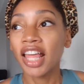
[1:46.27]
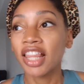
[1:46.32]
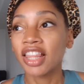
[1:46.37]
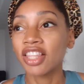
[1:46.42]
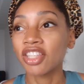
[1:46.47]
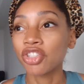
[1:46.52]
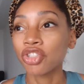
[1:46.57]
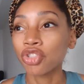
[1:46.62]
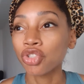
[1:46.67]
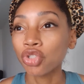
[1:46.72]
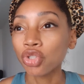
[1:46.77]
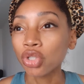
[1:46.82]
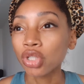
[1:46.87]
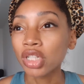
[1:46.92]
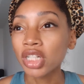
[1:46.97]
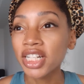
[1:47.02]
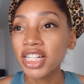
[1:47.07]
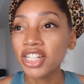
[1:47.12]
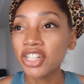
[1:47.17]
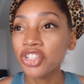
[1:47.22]
The
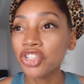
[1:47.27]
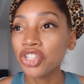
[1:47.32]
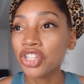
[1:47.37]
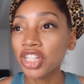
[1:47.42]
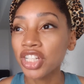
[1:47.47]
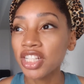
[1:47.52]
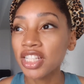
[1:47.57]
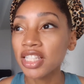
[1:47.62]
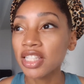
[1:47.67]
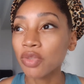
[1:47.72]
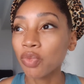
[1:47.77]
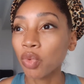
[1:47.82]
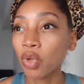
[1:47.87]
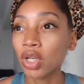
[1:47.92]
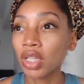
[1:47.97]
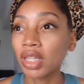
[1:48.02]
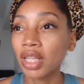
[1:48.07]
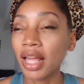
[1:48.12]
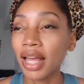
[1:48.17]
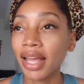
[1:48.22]
storages
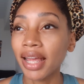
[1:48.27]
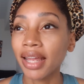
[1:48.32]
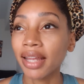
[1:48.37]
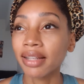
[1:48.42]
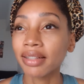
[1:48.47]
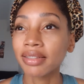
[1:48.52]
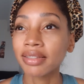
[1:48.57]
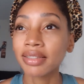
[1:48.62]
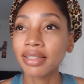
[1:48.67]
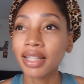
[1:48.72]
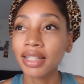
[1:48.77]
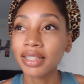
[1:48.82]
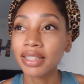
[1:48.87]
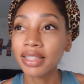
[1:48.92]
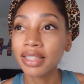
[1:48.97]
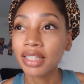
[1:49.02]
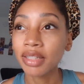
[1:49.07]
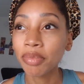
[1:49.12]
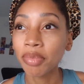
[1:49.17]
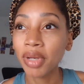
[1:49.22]
were like
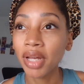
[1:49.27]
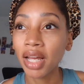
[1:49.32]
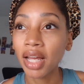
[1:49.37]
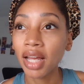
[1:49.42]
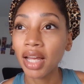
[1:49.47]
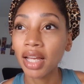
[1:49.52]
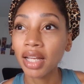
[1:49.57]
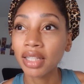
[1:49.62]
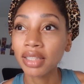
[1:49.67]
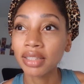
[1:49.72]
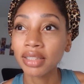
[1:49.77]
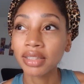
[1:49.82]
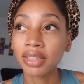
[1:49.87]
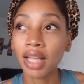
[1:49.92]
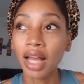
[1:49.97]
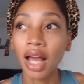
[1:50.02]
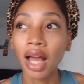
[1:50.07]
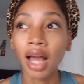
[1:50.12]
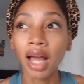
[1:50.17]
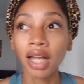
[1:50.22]
$60,
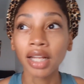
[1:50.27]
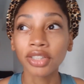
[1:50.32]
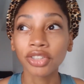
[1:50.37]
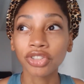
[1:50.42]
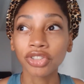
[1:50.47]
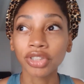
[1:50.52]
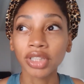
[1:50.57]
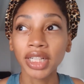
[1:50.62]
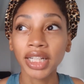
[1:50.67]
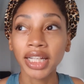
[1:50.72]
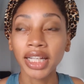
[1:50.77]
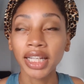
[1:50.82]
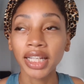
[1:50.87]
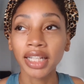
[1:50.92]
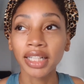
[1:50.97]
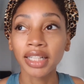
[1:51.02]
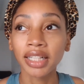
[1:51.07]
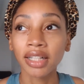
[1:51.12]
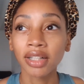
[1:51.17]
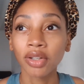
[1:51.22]

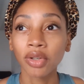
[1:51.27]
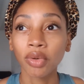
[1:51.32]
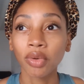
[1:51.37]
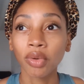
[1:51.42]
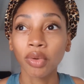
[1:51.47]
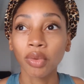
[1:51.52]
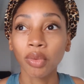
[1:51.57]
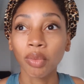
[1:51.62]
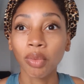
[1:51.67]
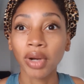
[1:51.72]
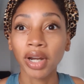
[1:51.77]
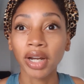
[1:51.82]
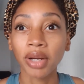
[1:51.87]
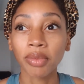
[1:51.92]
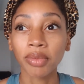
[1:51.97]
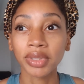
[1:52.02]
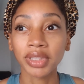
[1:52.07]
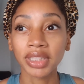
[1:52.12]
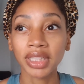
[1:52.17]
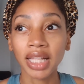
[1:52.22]
$100, where it
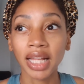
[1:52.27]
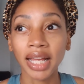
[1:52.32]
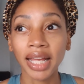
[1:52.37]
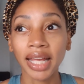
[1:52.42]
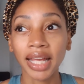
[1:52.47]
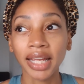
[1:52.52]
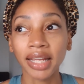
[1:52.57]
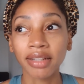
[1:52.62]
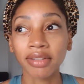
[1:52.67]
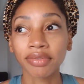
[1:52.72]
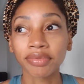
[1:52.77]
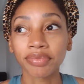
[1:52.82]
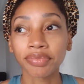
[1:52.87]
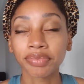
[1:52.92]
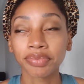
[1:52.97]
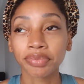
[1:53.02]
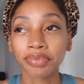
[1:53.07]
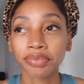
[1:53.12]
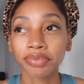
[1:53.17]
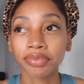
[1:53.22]
was like
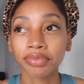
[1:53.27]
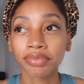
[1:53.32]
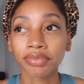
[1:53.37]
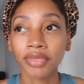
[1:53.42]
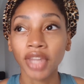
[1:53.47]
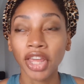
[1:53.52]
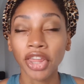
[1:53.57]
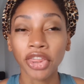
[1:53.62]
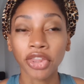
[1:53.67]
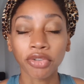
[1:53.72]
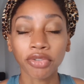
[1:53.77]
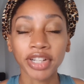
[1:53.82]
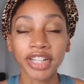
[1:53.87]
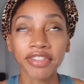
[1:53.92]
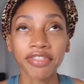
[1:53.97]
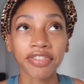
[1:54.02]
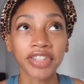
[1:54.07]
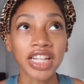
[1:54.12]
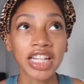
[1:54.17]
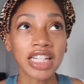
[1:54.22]
3
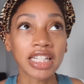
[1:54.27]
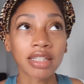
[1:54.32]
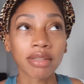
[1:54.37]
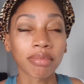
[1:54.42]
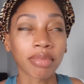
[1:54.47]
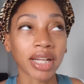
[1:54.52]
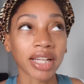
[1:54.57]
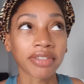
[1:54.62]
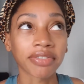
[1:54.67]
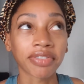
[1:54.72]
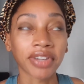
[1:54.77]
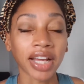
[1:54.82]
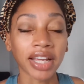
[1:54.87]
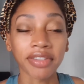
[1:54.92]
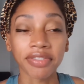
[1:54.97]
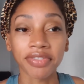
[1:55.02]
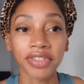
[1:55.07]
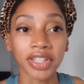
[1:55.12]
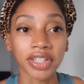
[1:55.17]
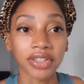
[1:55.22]
feet by
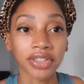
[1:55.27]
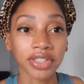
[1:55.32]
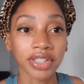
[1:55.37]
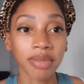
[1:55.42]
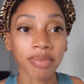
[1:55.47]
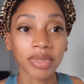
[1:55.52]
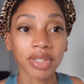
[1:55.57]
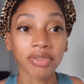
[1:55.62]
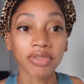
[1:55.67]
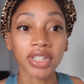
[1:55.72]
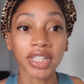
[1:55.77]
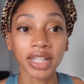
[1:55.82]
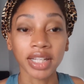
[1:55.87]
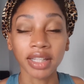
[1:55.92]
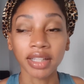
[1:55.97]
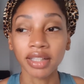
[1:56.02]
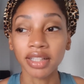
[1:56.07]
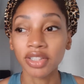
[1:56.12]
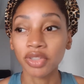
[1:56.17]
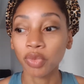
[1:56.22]
5 feet or something
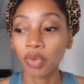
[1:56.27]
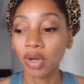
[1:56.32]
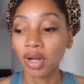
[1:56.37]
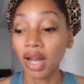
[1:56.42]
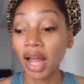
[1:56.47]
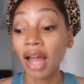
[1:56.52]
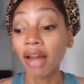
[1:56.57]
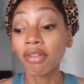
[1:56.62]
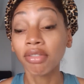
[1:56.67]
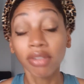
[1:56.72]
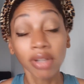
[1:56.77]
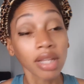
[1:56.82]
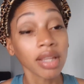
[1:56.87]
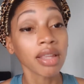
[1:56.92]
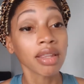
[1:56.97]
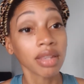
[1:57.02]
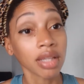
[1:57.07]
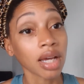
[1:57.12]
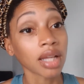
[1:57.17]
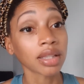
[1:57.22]
ridiculous, where I really
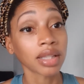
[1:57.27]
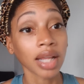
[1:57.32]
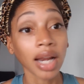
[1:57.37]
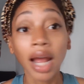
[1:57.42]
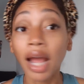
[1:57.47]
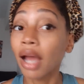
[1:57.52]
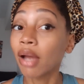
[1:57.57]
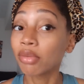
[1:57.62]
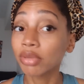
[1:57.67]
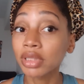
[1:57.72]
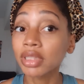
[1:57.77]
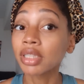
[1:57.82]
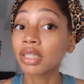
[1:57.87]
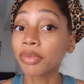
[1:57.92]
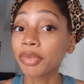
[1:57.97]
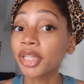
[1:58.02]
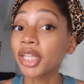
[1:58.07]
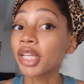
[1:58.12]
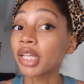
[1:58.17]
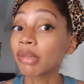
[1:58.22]
thought that I was going to
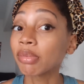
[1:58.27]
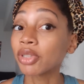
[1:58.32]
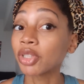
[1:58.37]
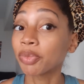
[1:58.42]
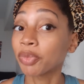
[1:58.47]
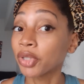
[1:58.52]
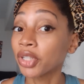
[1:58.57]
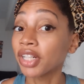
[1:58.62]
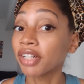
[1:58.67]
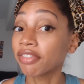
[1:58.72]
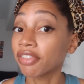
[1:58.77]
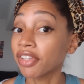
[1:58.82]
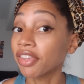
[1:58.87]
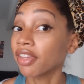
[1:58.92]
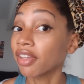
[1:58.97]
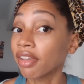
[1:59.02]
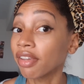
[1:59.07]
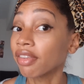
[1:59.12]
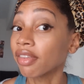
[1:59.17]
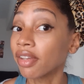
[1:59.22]
be able to put
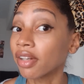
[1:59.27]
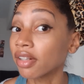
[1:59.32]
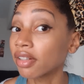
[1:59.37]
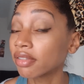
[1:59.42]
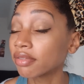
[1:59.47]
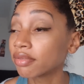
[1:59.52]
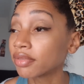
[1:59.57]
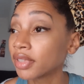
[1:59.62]
everything in there.